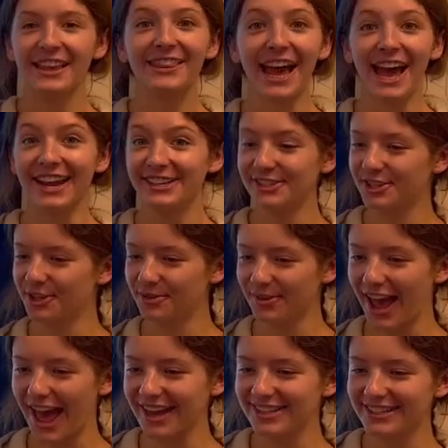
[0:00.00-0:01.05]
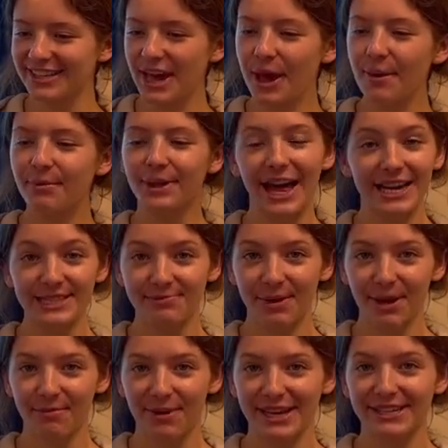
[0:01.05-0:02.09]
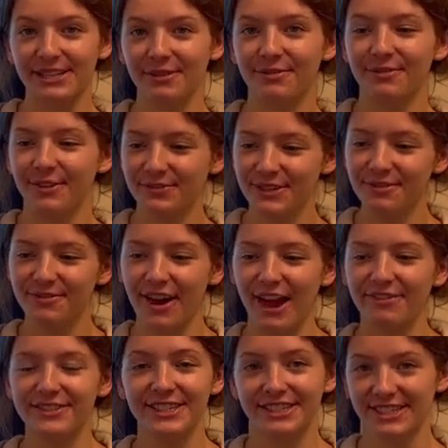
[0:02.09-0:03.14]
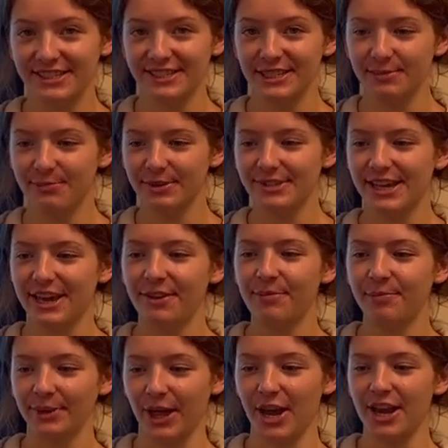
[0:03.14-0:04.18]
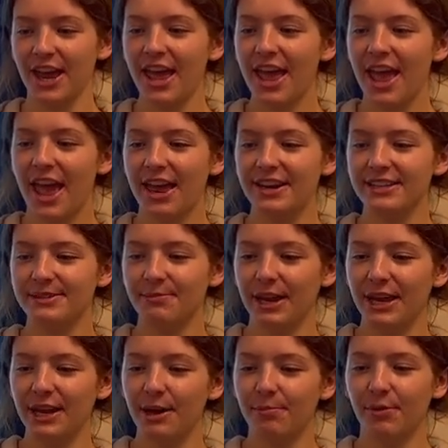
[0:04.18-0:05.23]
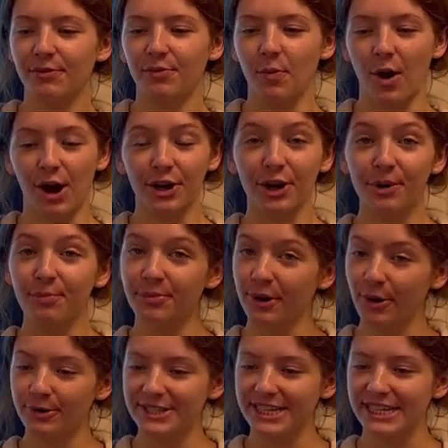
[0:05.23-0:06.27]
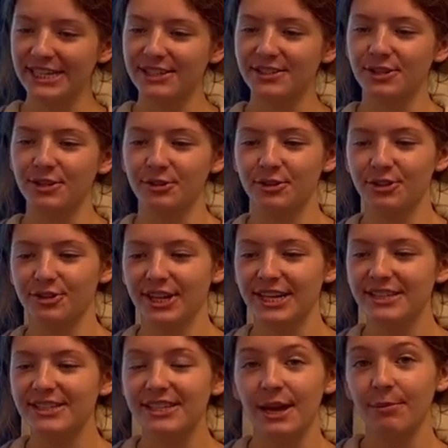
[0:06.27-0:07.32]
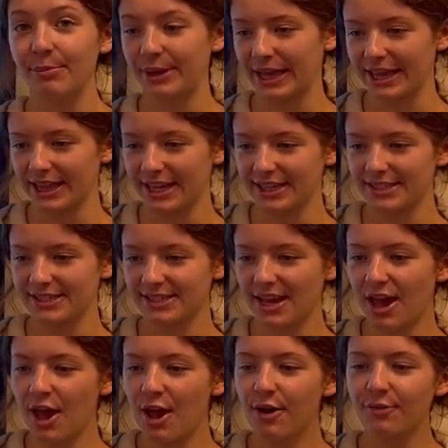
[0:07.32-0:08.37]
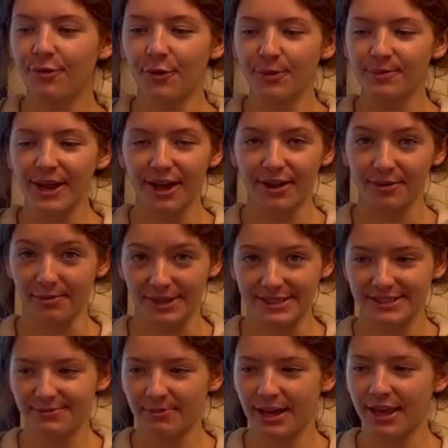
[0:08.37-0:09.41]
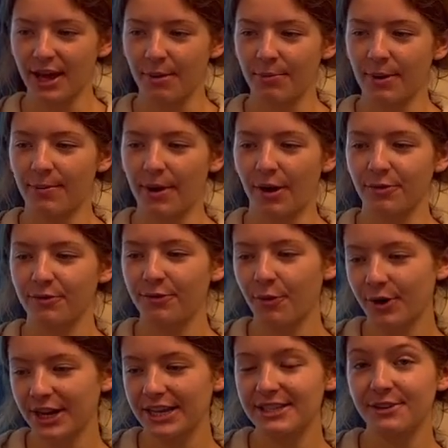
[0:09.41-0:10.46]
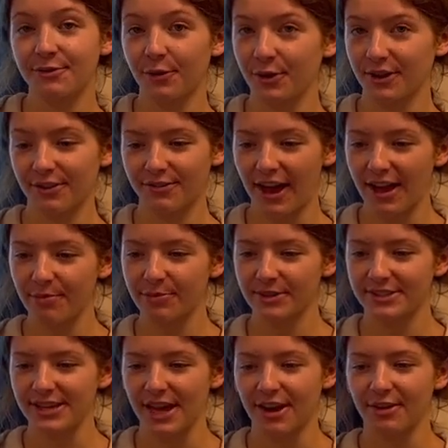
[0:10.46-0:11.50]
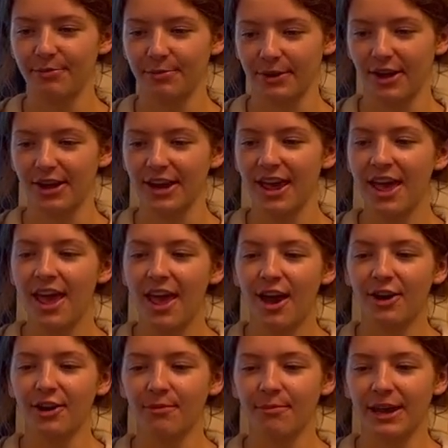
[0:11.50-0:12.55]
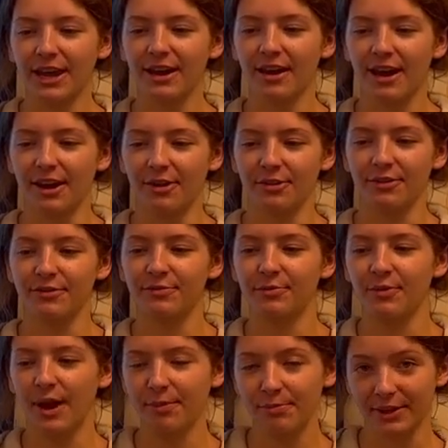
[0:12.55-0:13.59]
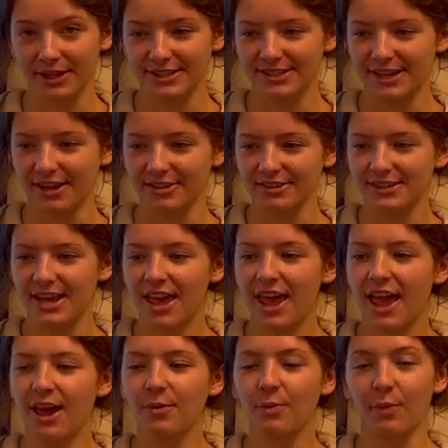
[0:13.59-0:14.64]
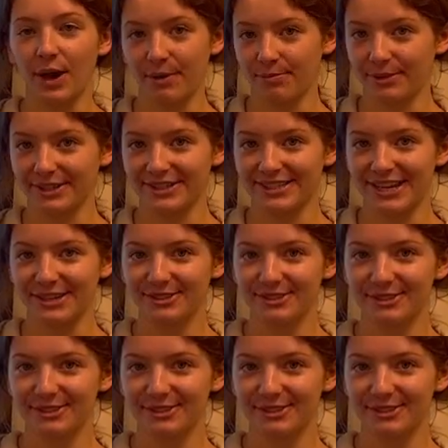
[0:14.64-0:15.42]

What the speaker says: That is correct. Plasma makes up 55 to 60% of blood and is made up of water, proteins, nutrients, and platelets. Formed elements make up about 40 to 45% of blood and are made out of red blood cells and white blood cells.